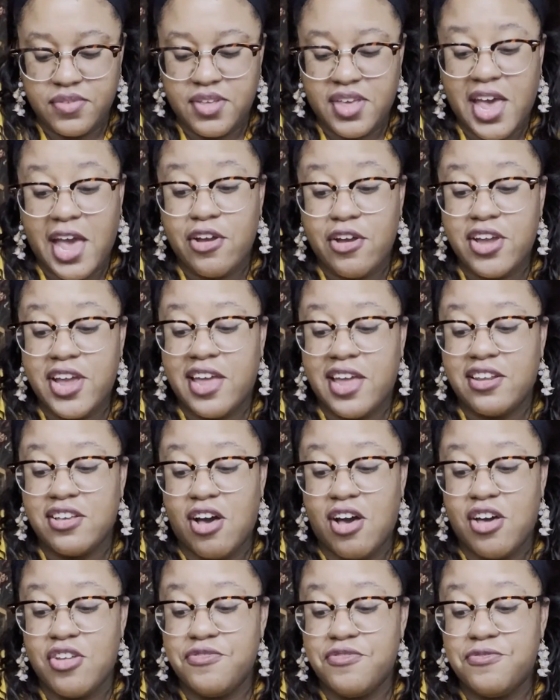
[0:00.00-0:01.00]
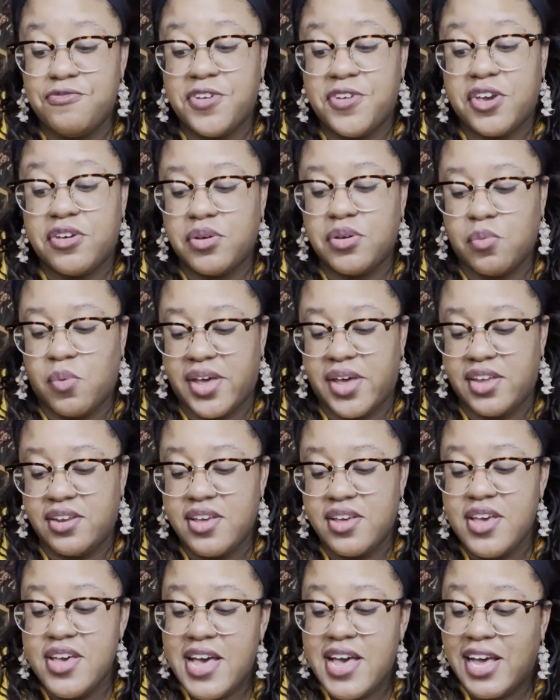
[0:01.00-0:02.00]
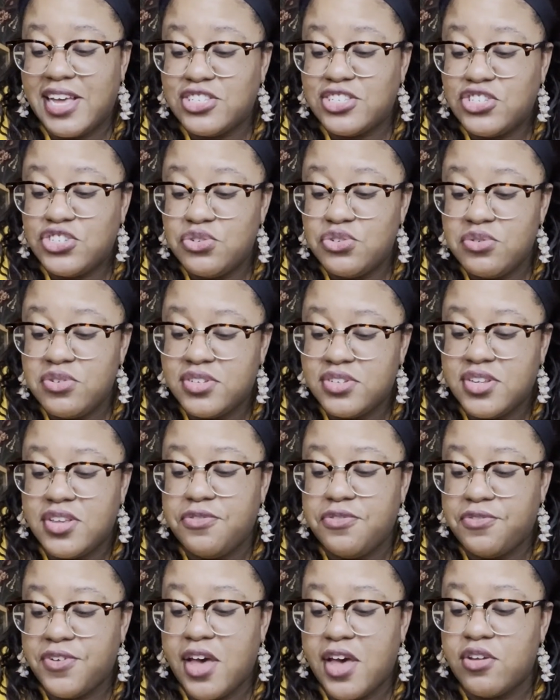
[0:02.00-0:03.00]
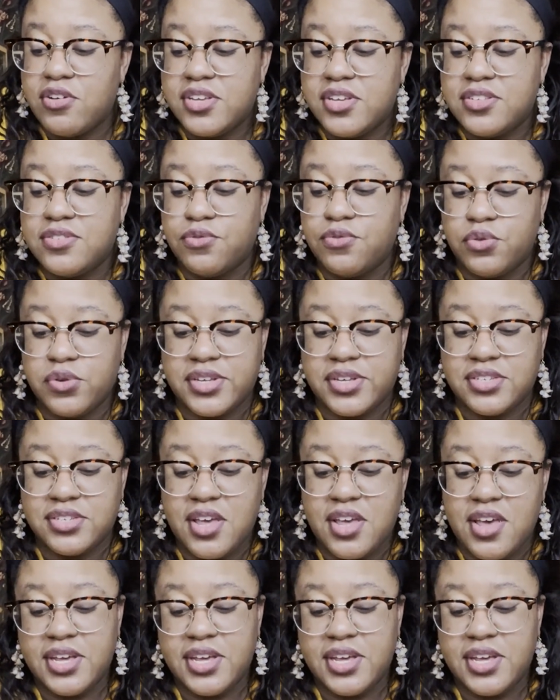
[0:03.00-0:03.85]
Harry had gone very white. As soon as he found his voice,